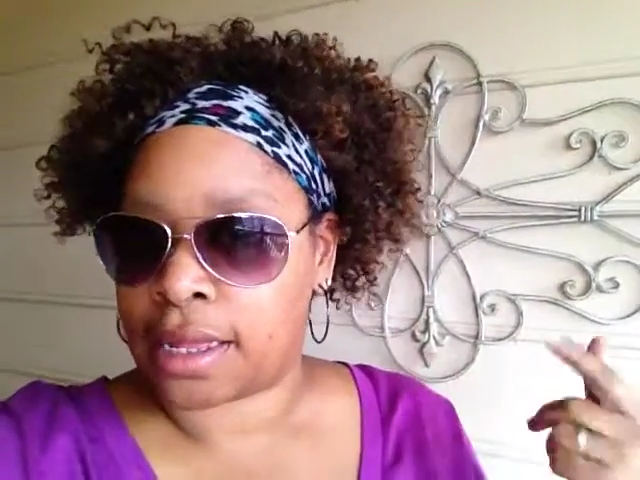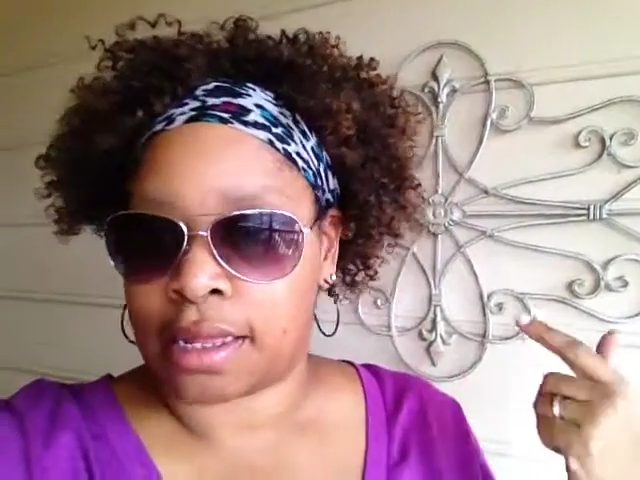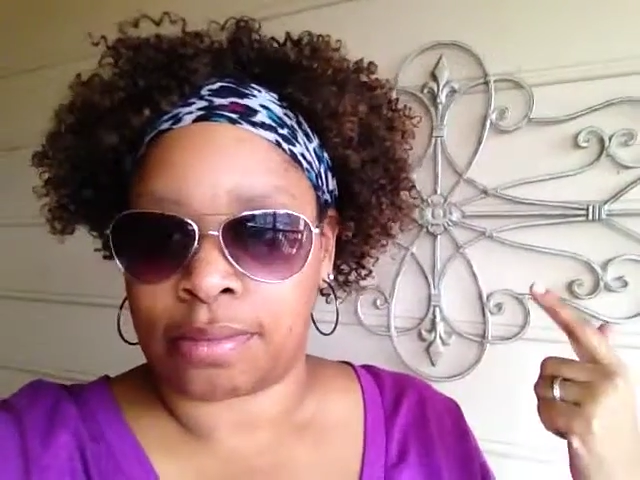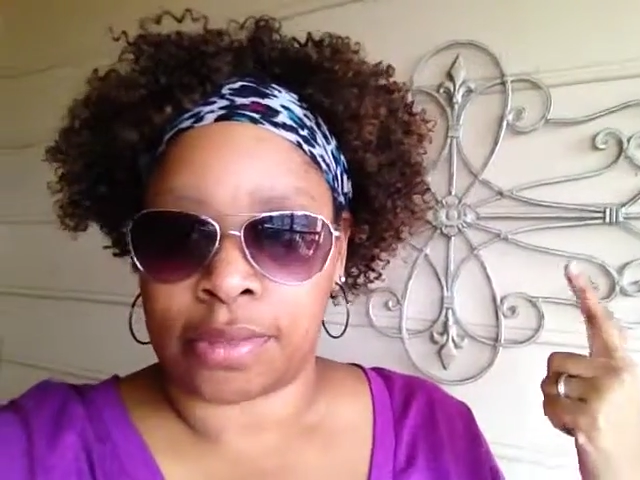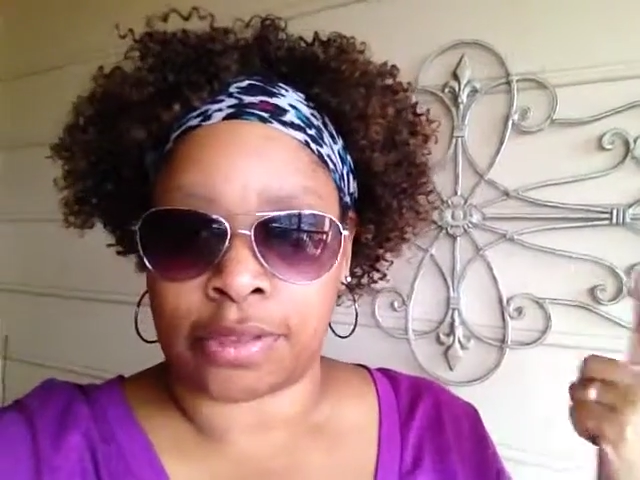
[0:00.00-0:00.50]

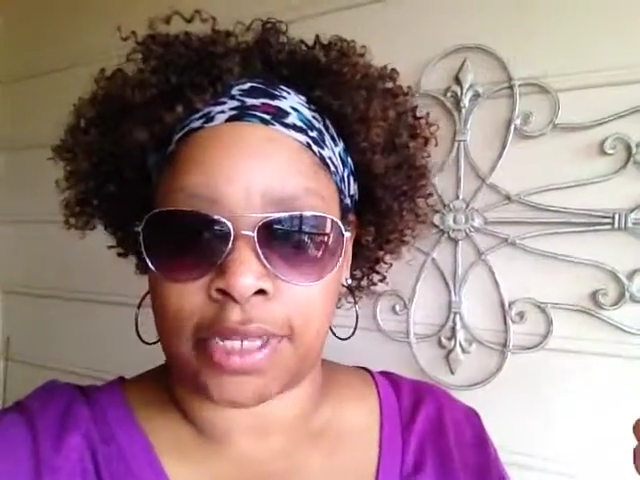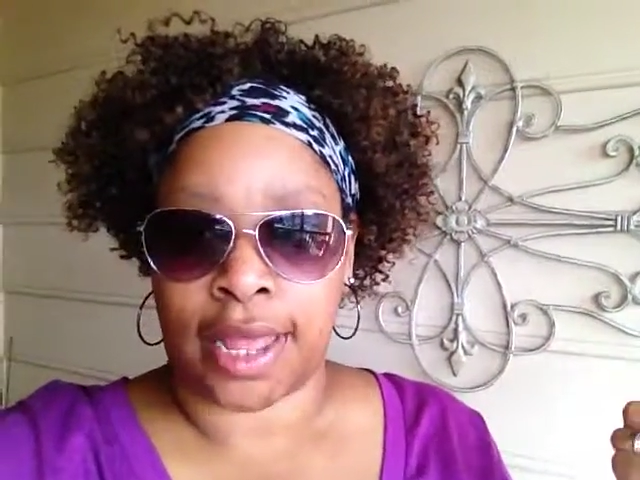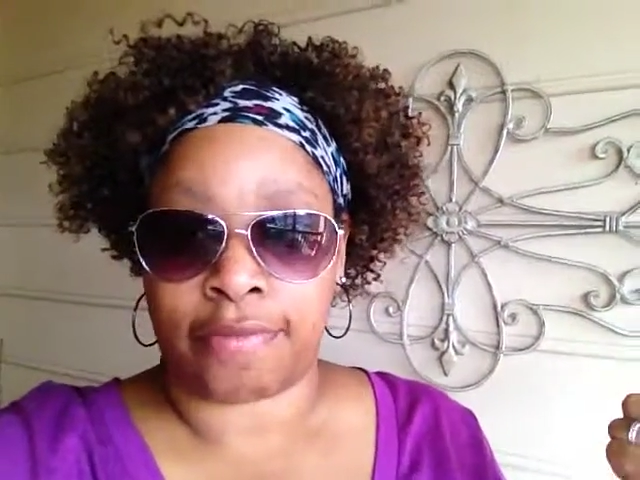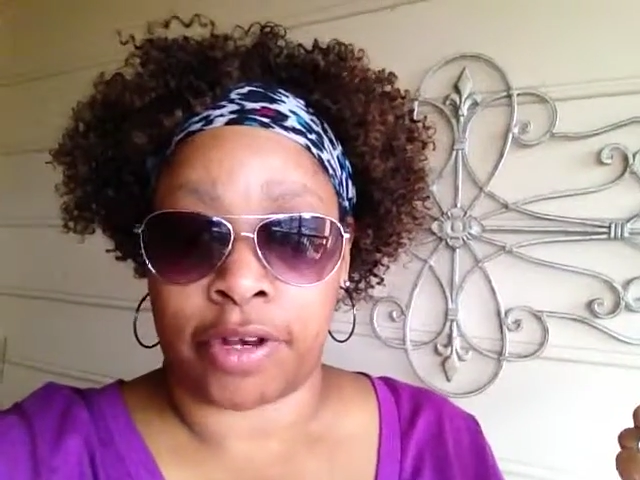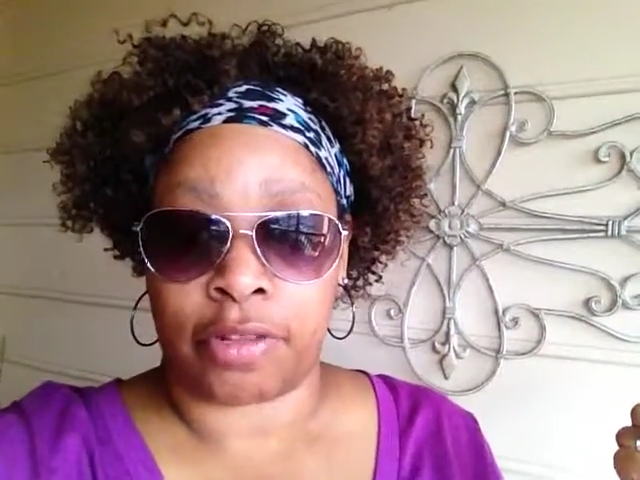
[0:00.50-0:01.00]
Um, you'll see
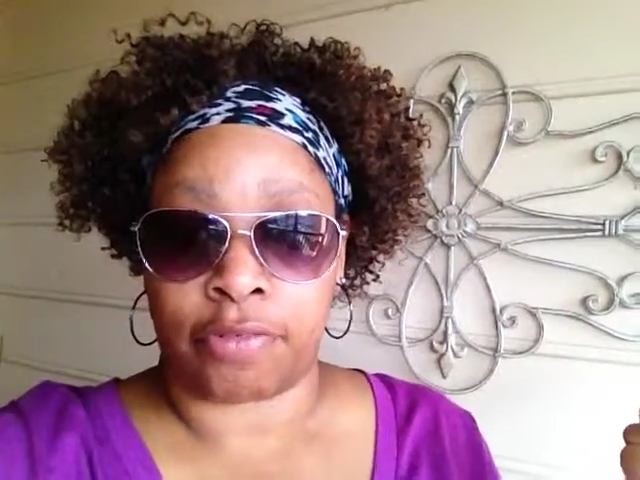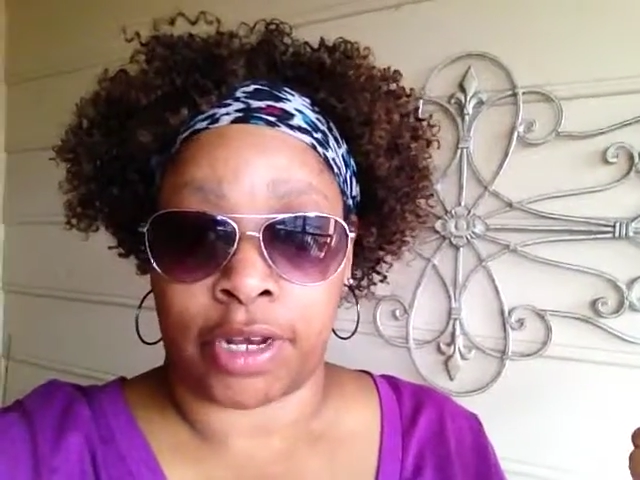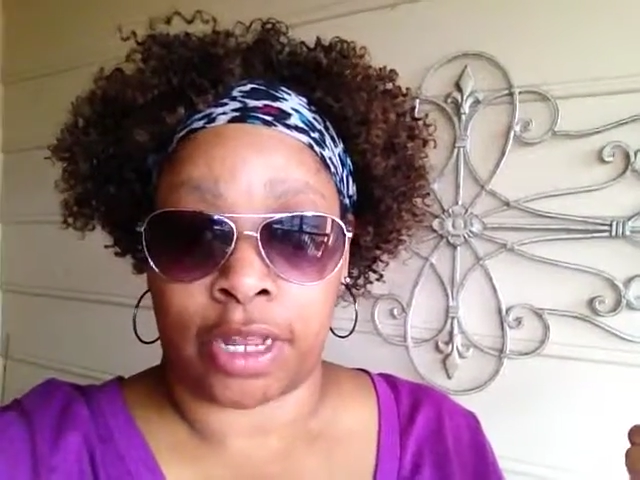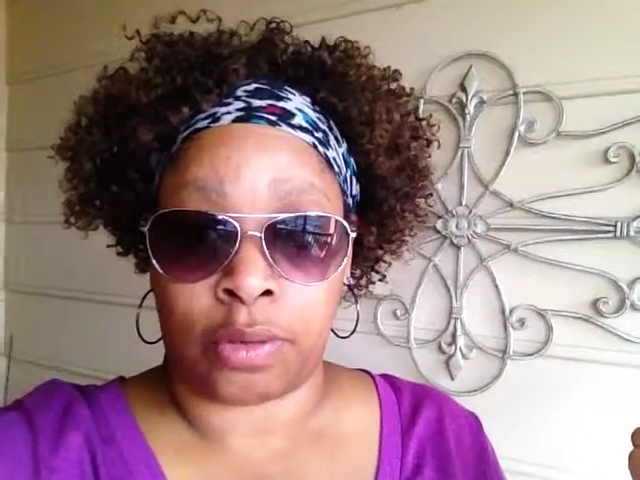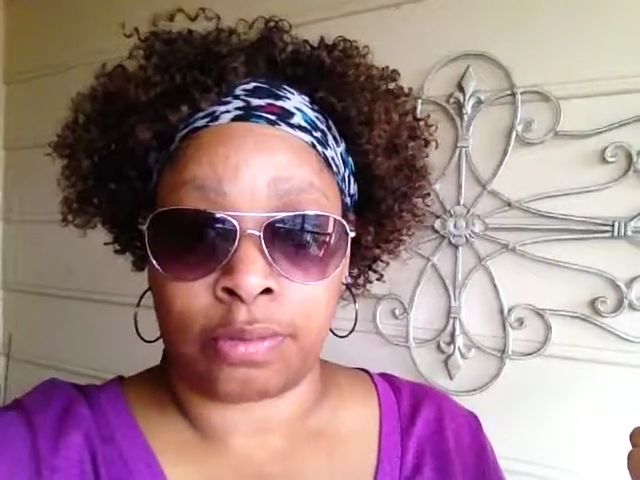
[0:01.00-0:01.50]
I have another
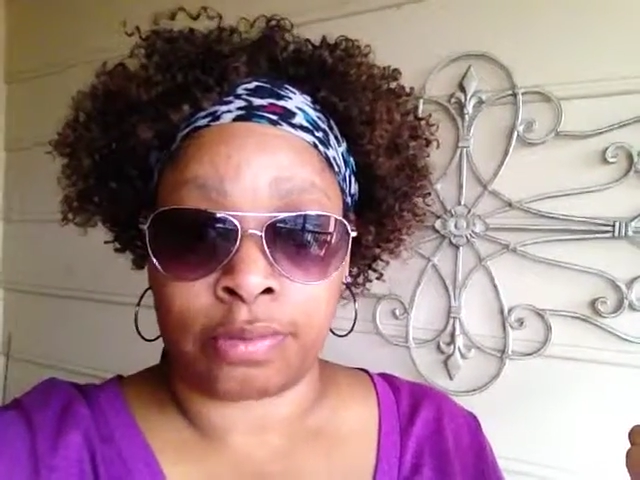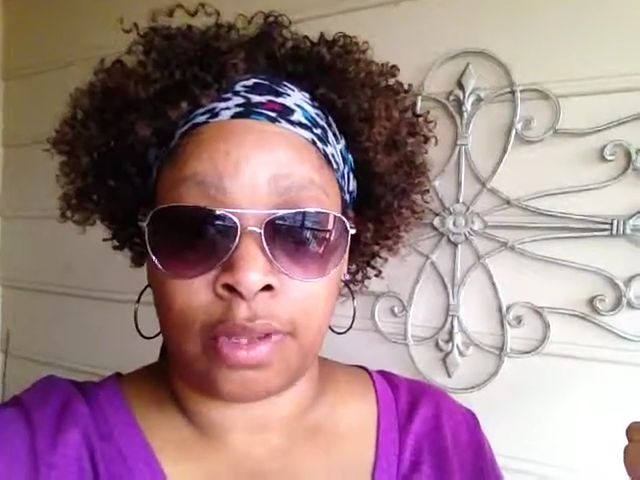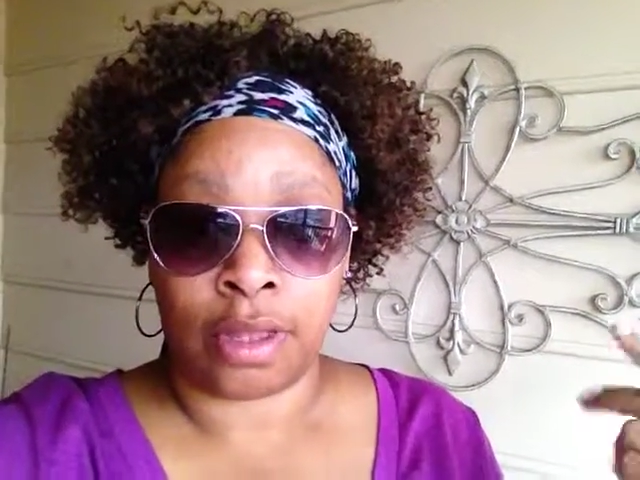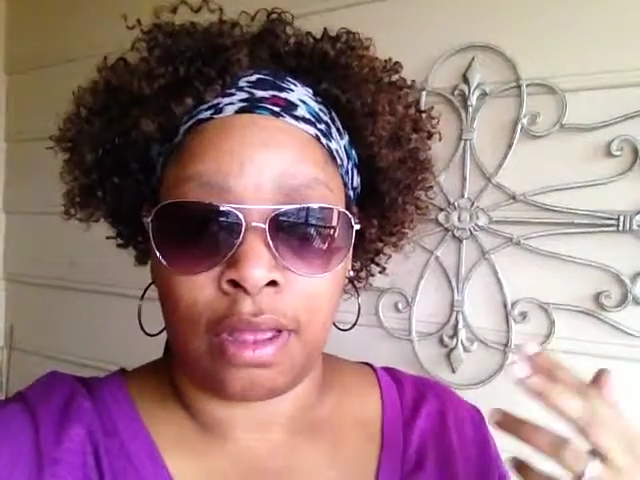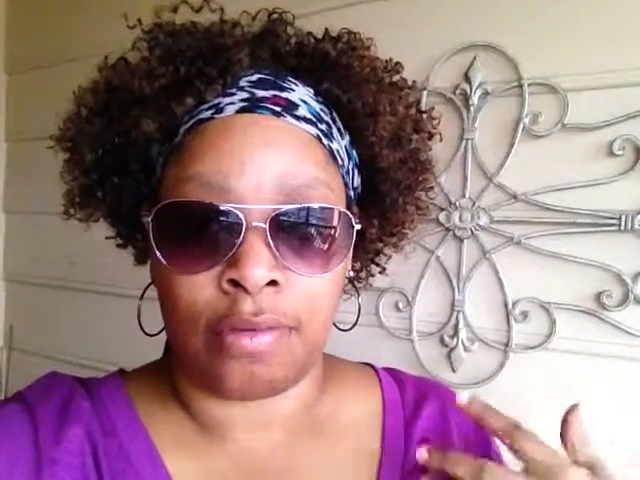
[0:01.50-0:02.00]
video
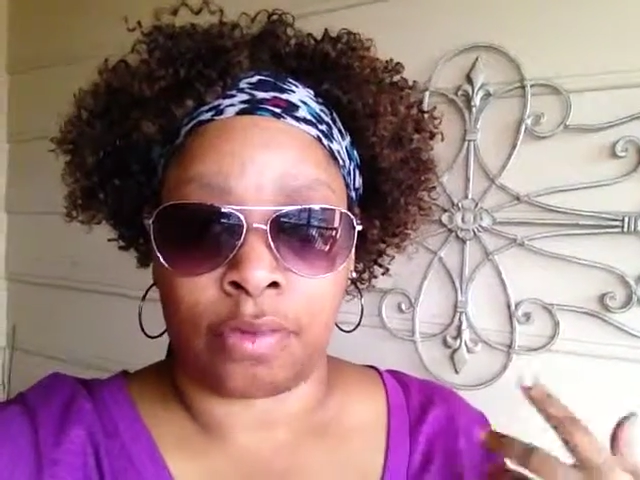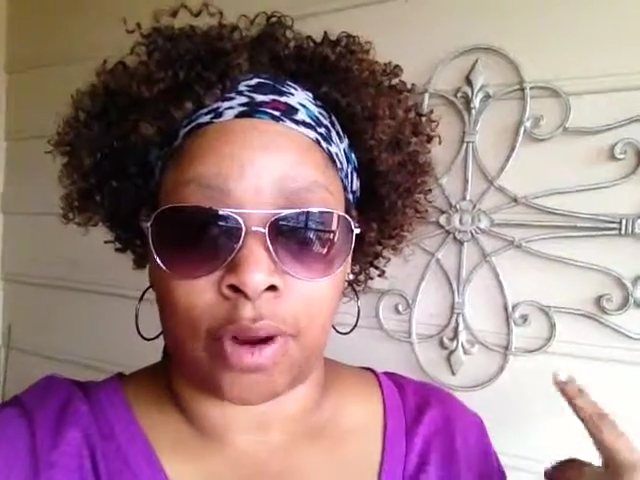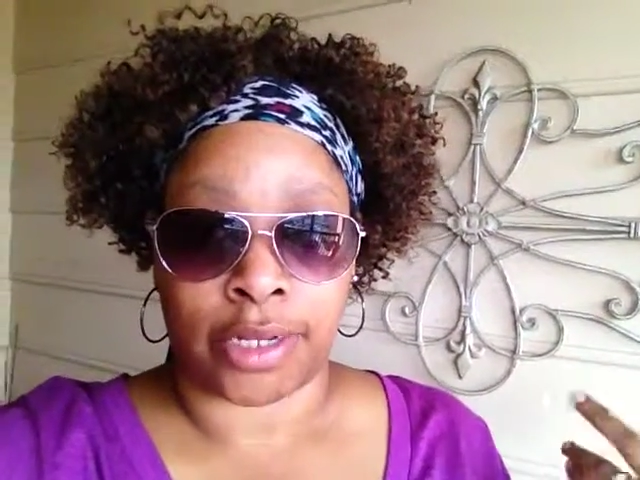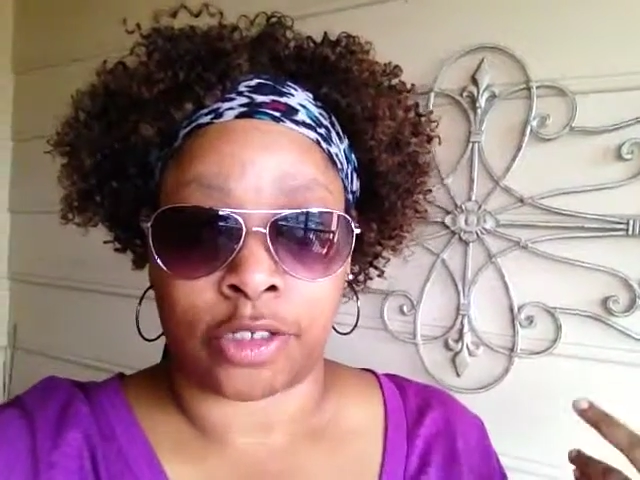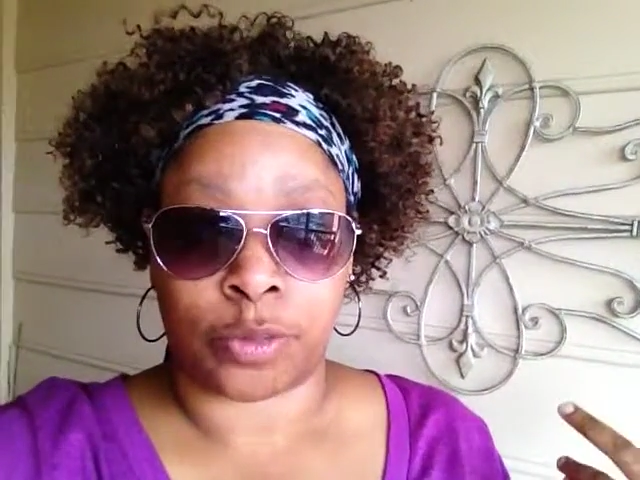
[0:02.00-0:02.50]

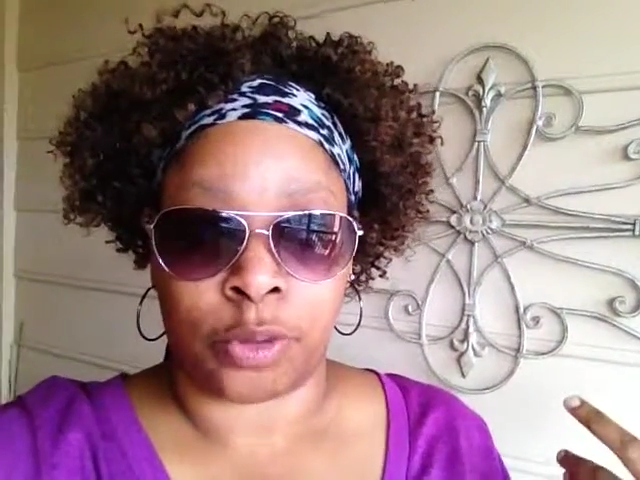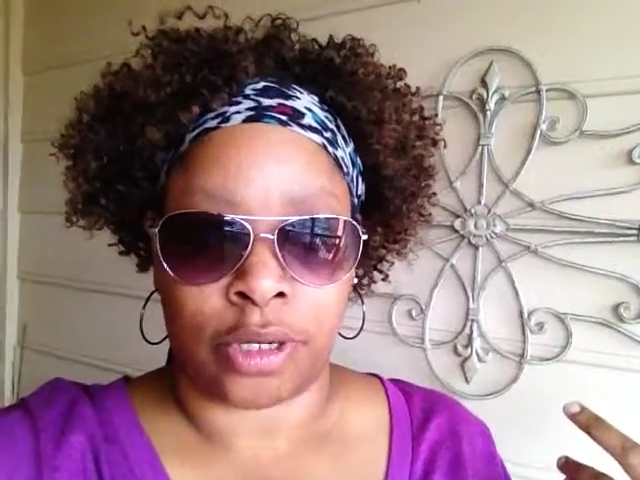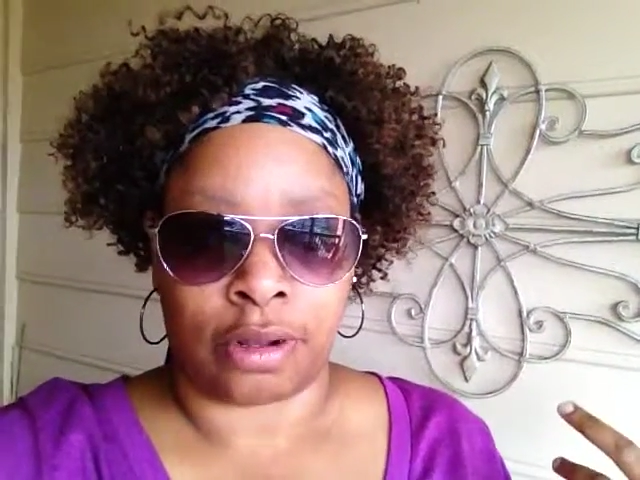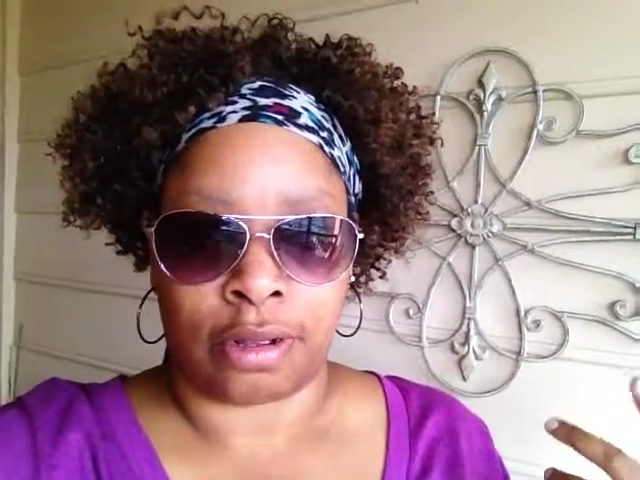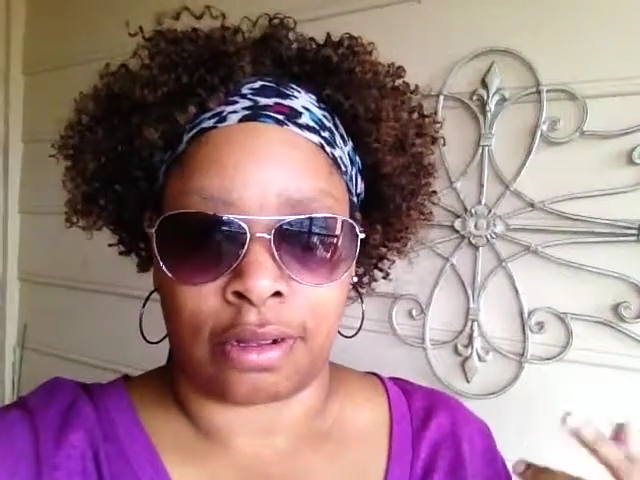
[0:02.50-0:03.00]
where I just put
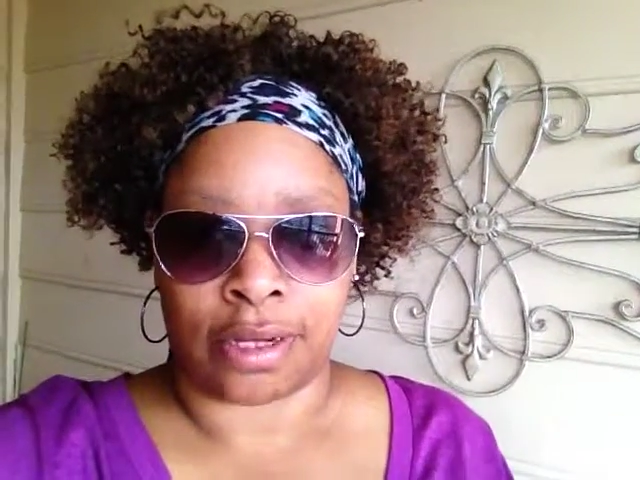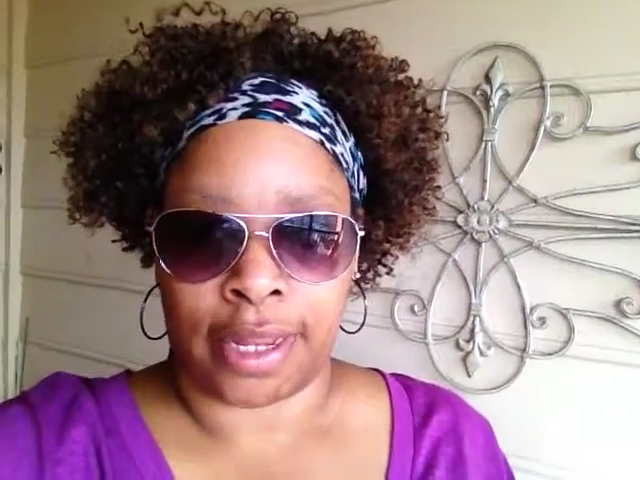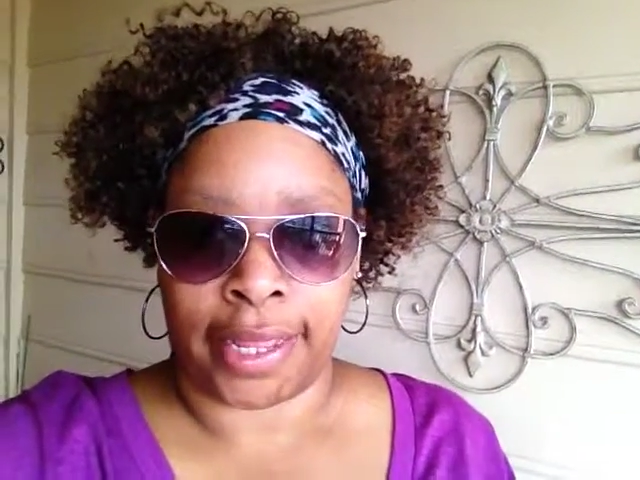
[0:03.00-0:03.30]
it on